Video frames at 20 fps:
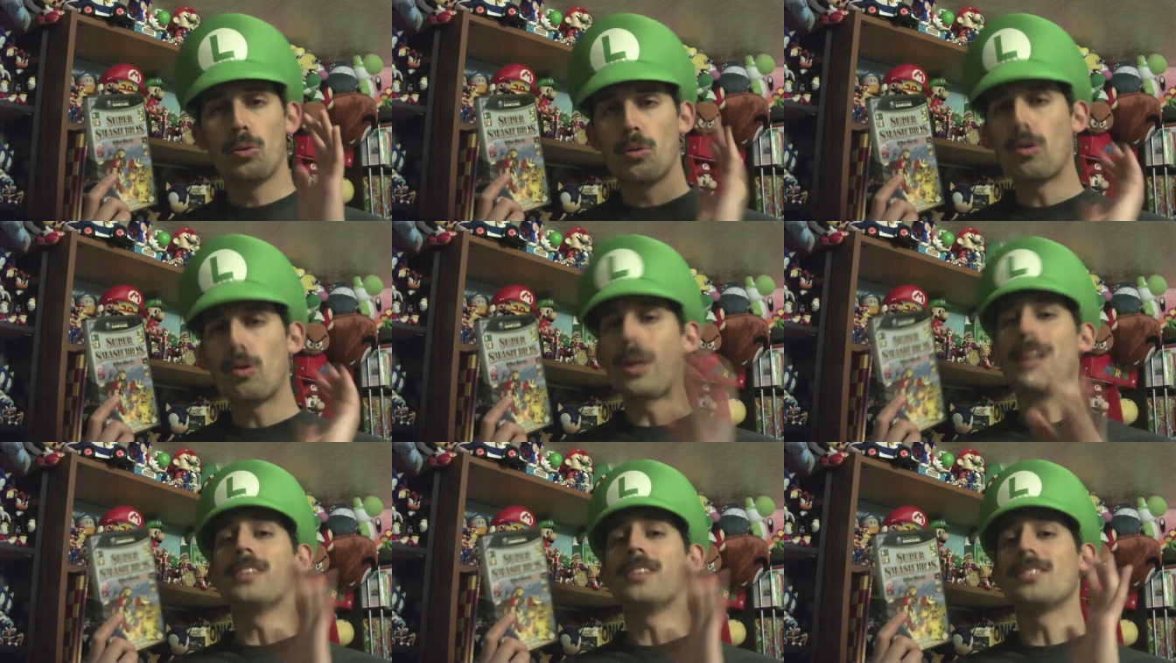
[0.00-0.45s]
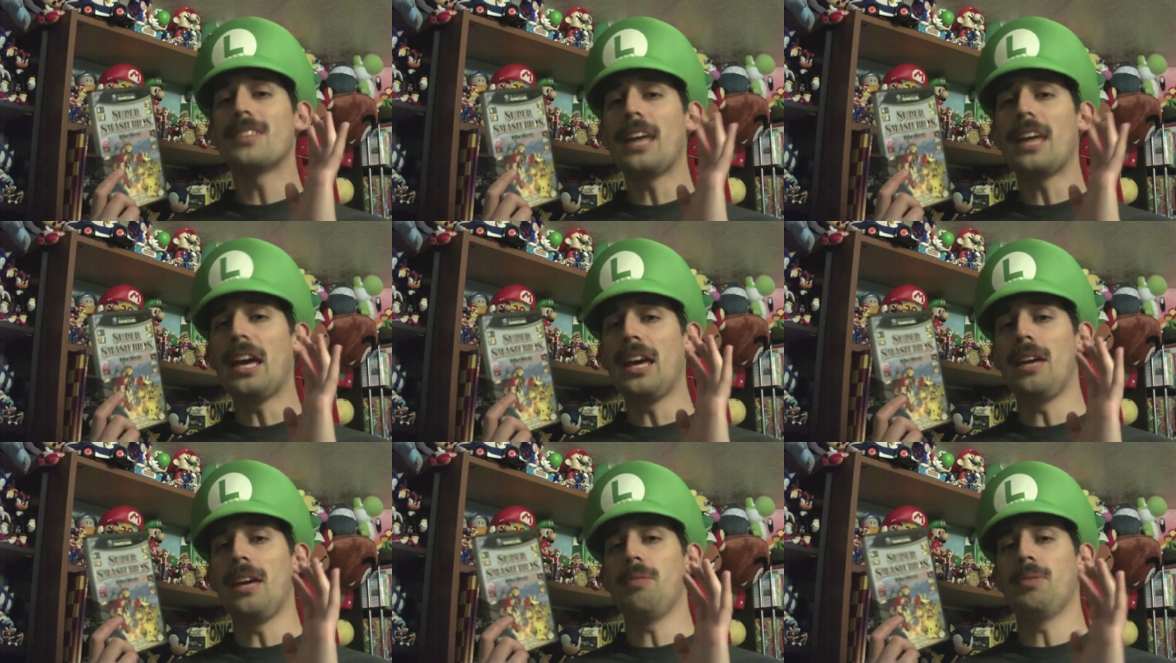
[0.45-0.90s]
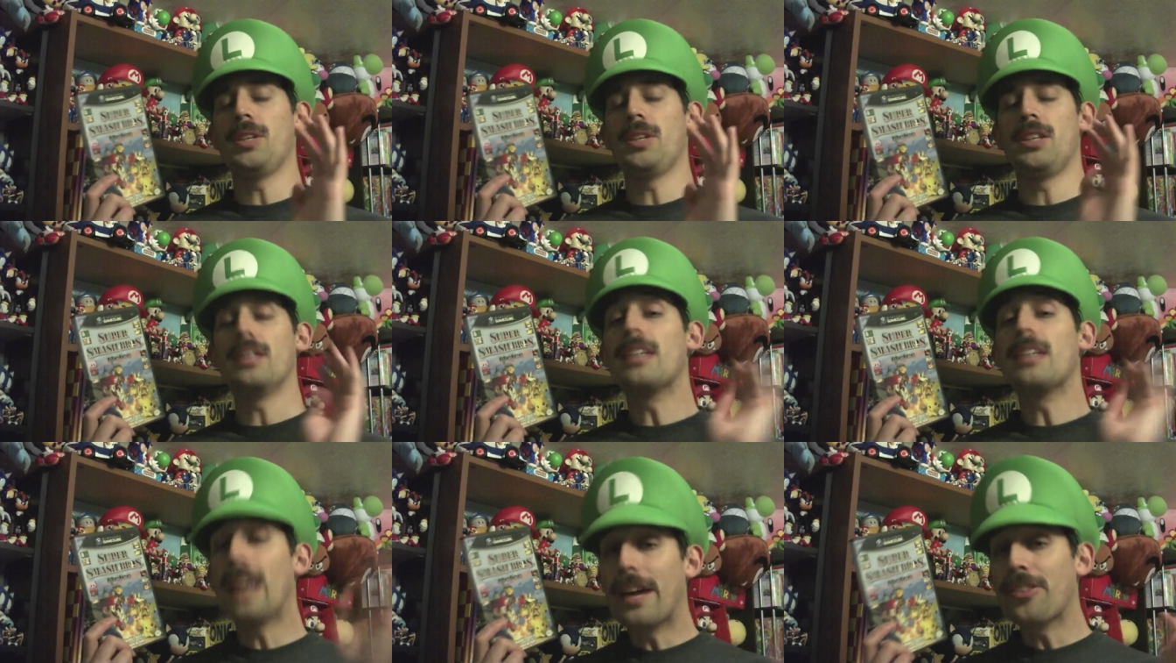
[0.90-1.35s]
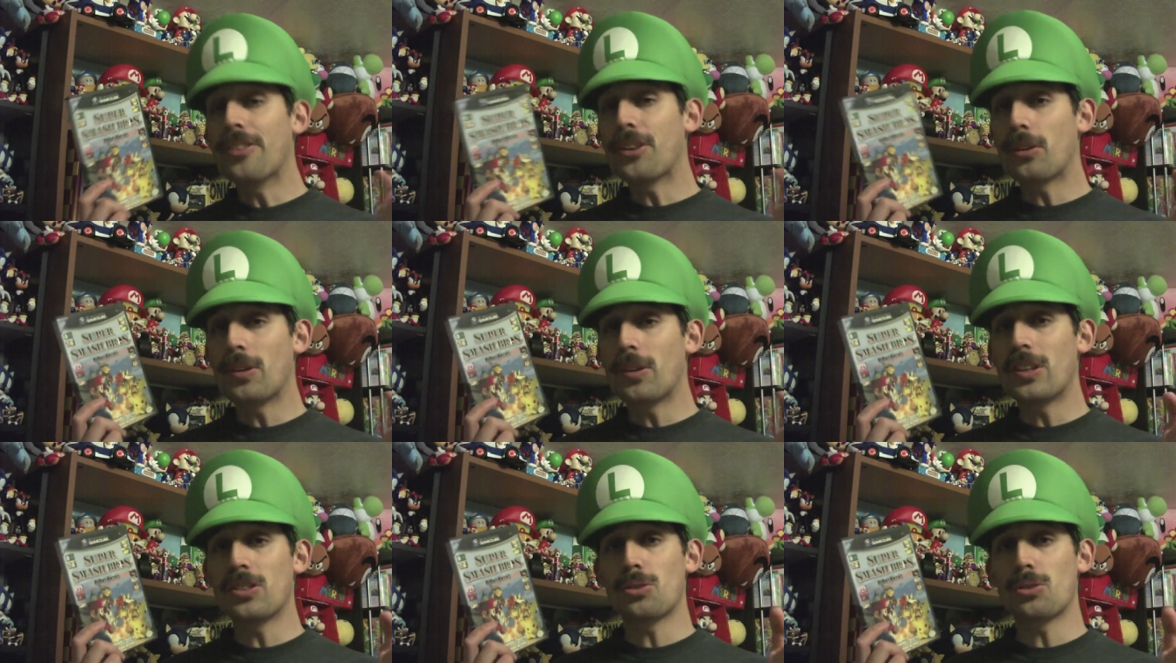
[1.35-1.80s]
Greatest game, not the
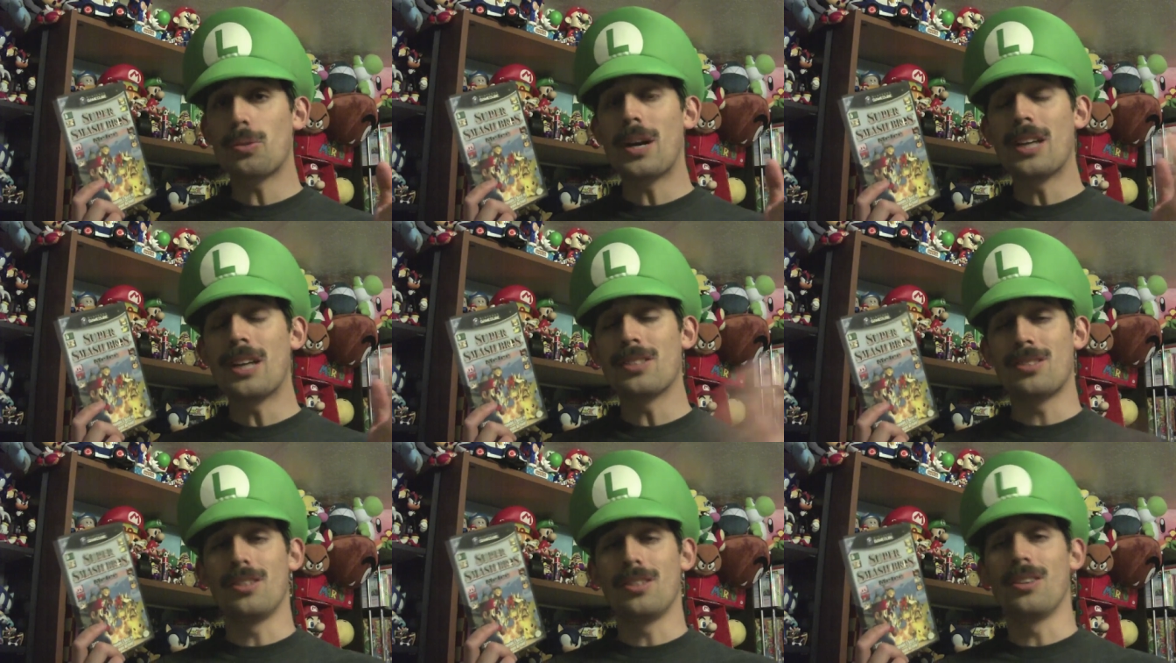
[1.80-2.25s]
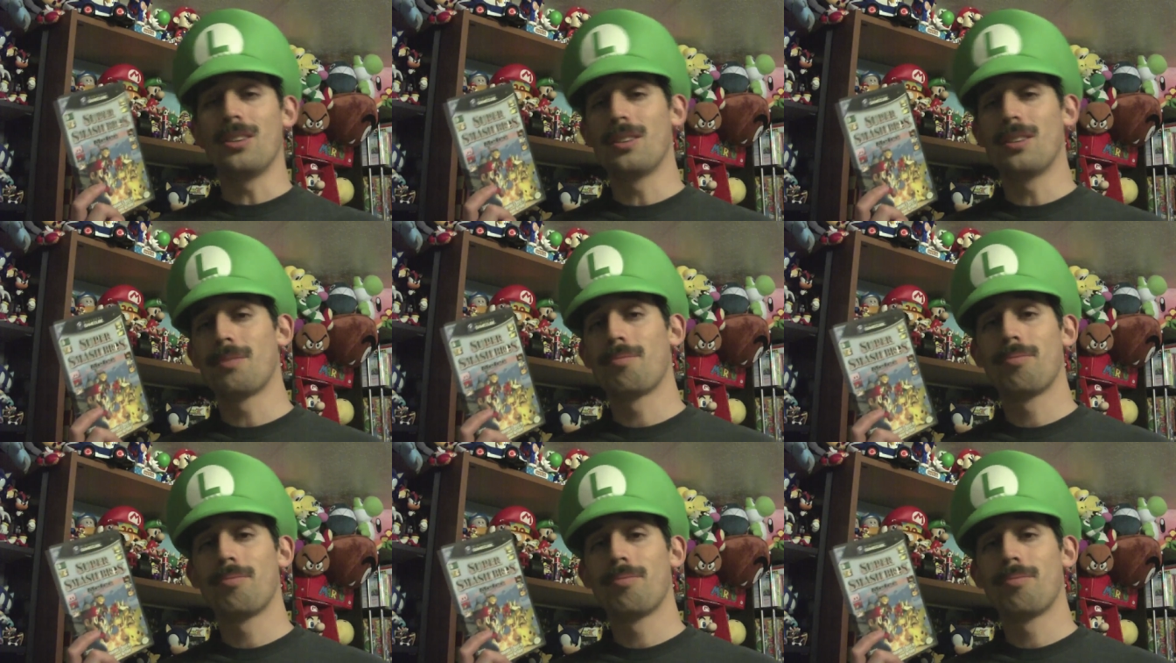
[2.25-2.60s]
greatest roster.